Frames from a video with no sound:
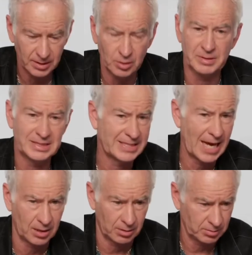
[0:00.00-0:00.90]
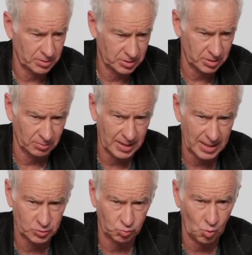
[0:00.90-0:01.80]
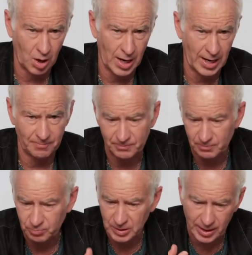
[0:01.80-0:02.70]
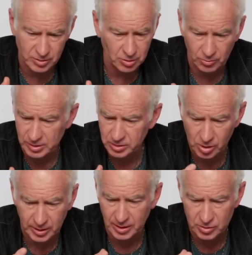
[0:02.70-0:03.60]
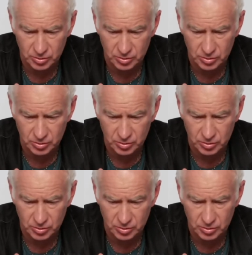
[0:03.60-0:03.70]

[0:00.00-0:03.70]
a little bit deader. So that's why players are always looking to